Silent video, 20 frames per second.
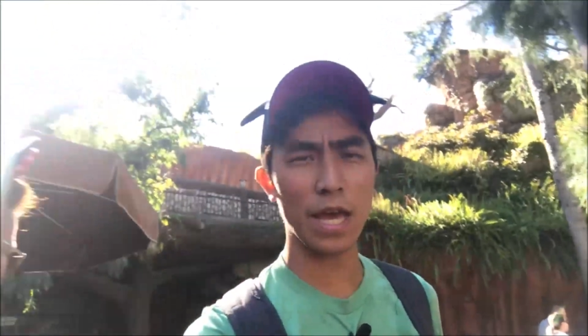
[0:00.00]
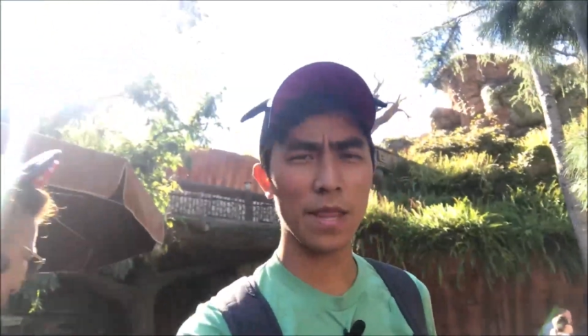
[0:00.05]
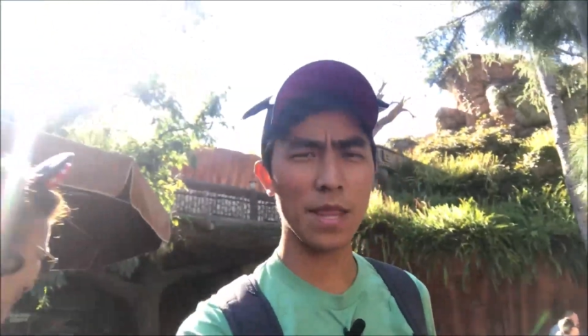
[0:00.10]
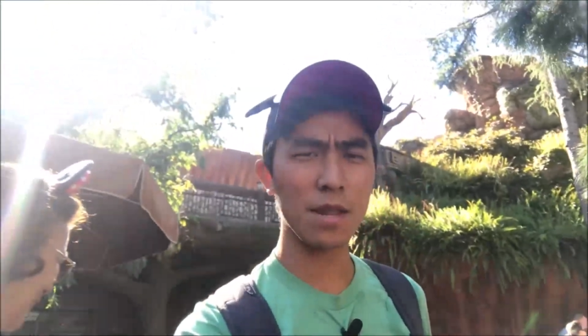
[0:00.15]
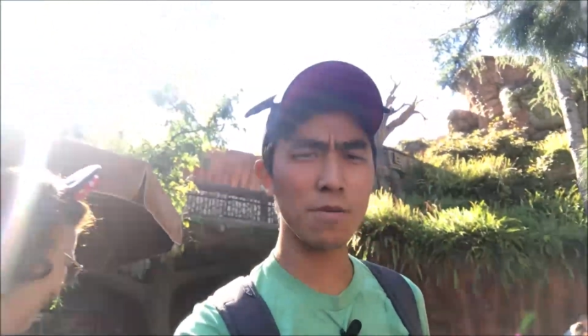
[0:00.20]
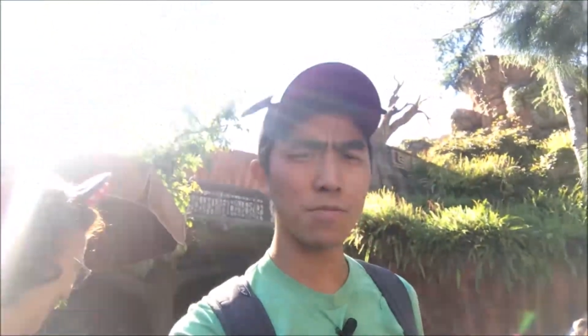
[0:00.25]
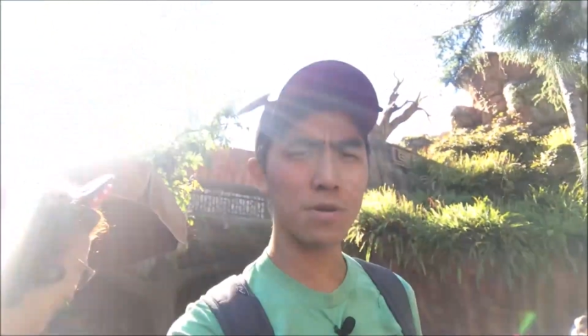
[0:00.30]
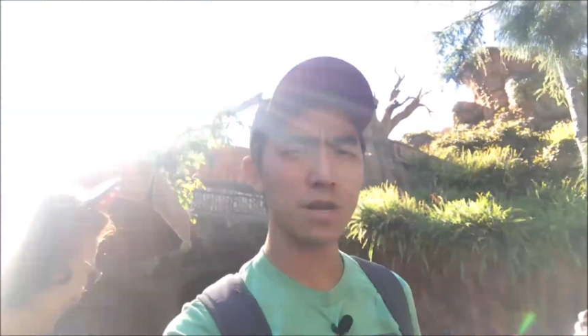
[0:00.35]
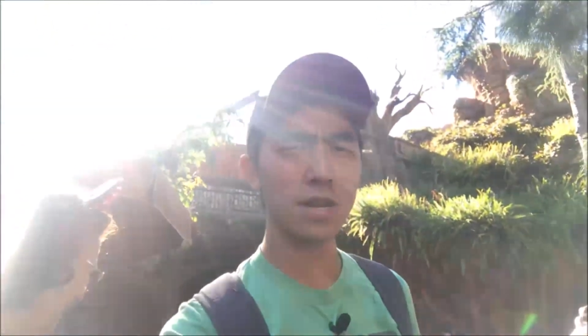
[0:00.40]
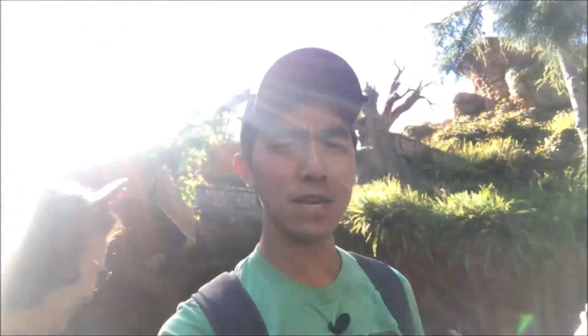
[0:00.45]
and
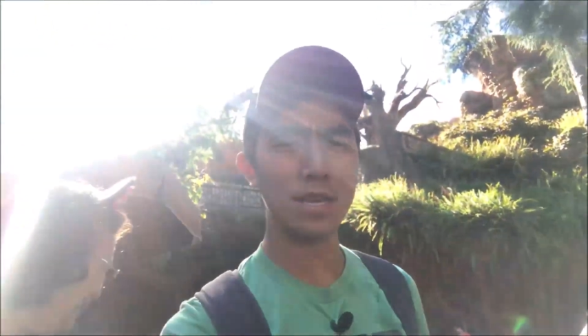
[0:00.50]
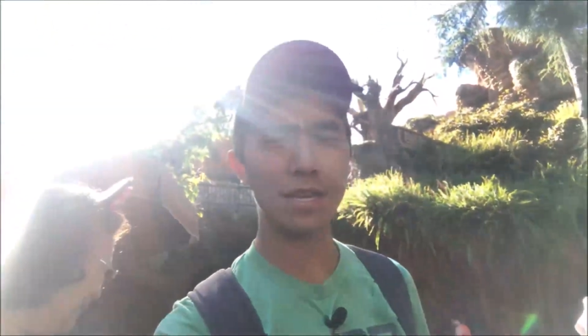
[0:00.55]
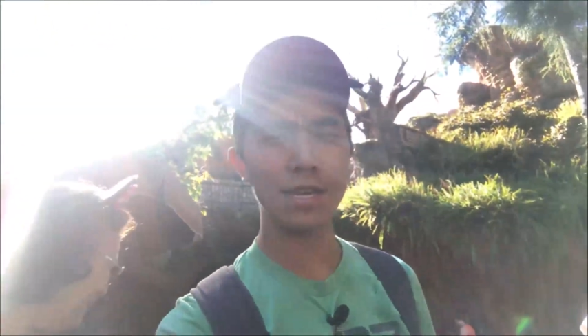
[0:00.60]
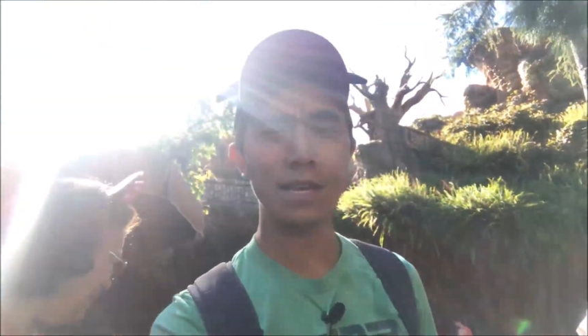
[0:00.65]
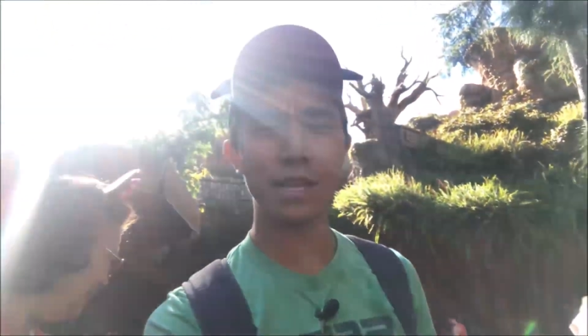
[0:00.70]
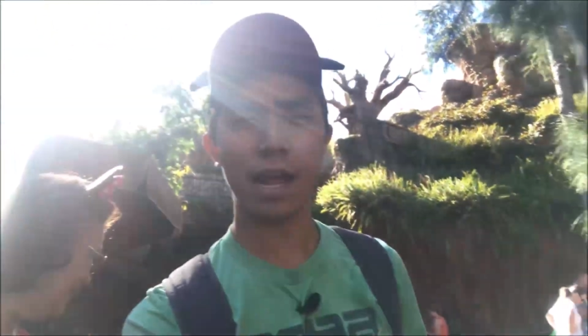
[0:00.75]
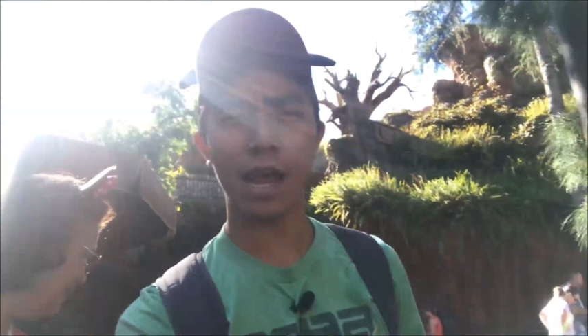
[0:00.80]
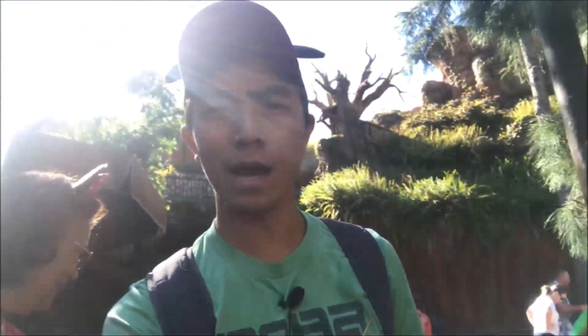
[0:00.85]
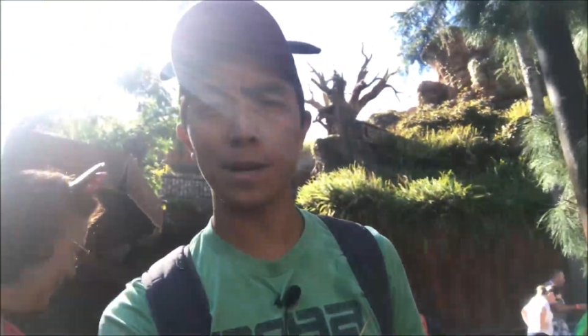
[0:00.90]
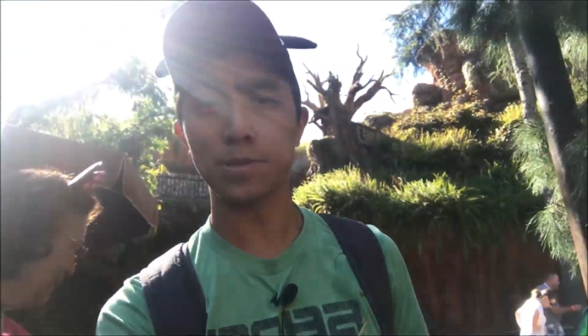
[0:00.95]
then we're gonna
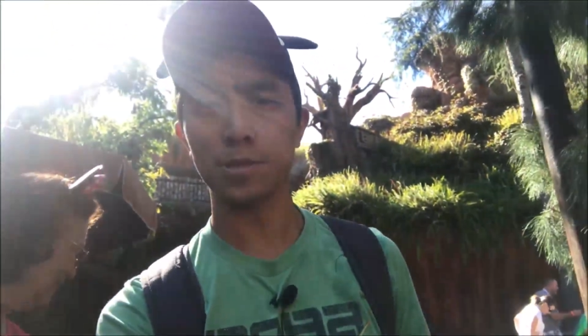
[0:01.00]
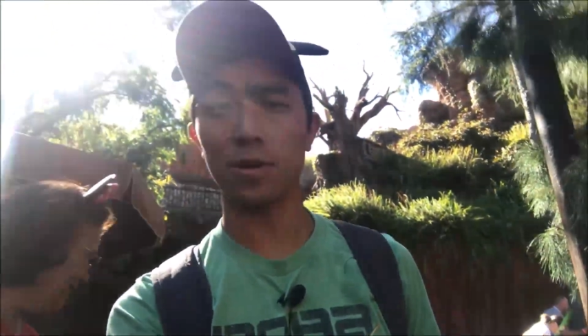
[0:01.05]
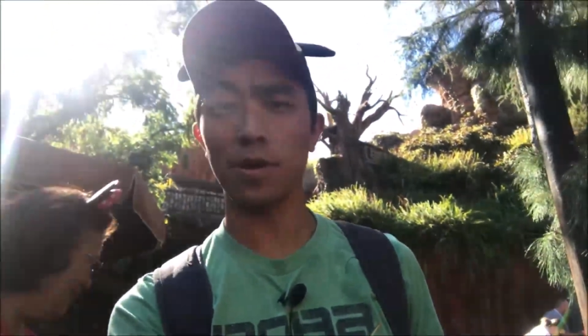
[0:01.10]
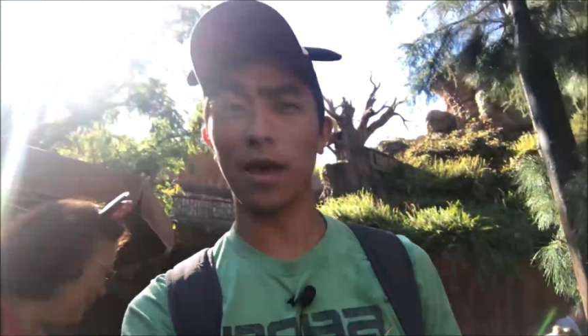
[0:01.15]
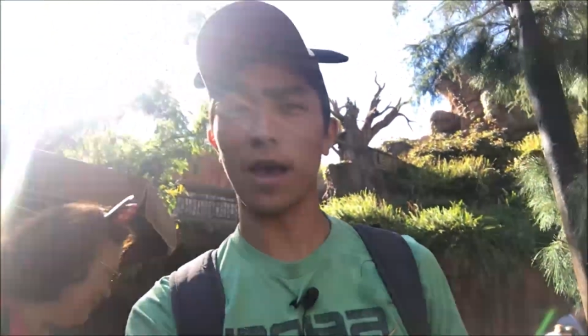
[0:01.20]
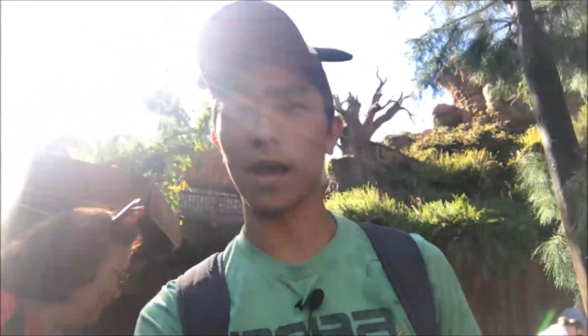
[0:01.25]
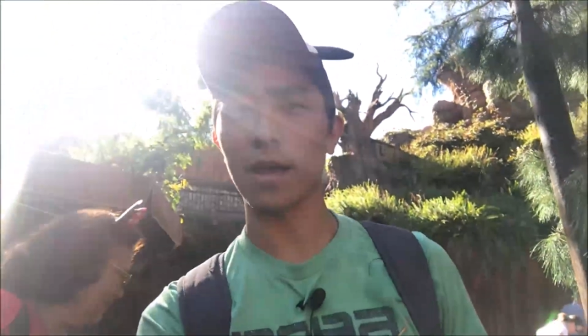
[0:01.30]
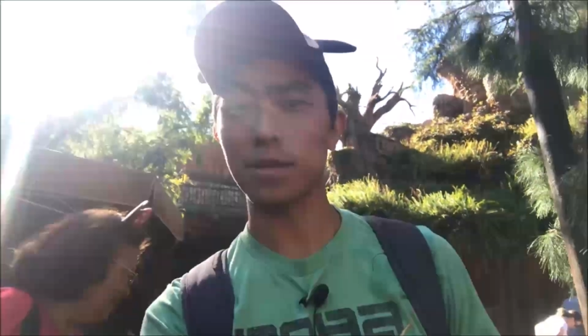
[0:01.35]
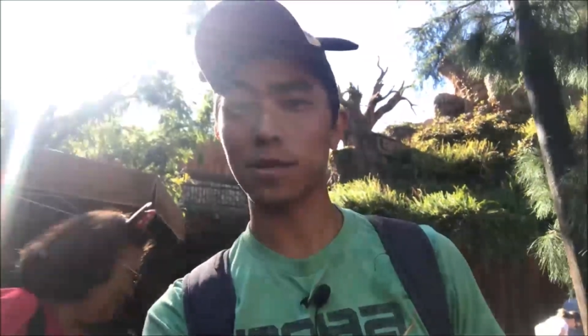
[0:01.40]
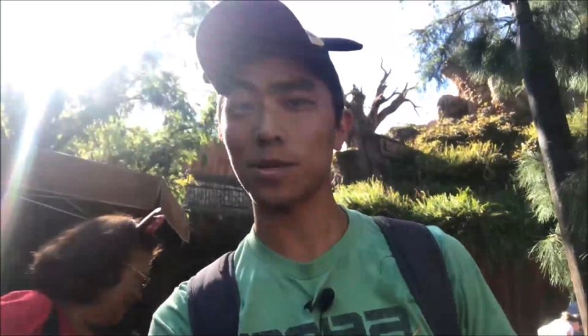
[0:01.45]
eat after
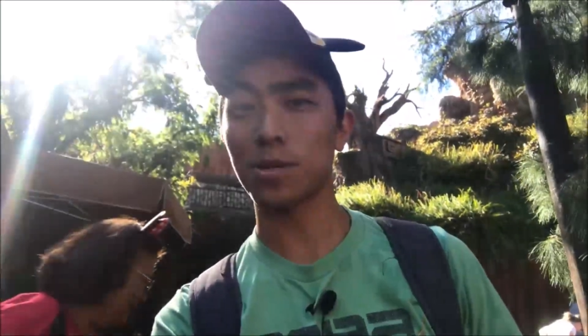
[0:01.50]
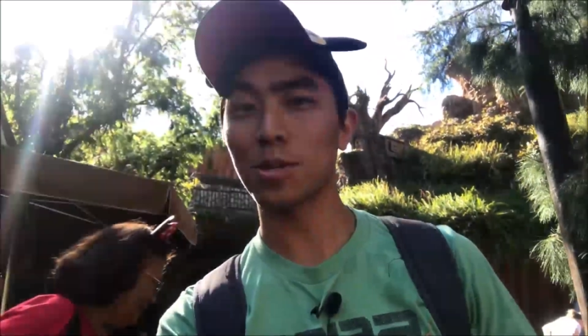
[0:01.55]
that.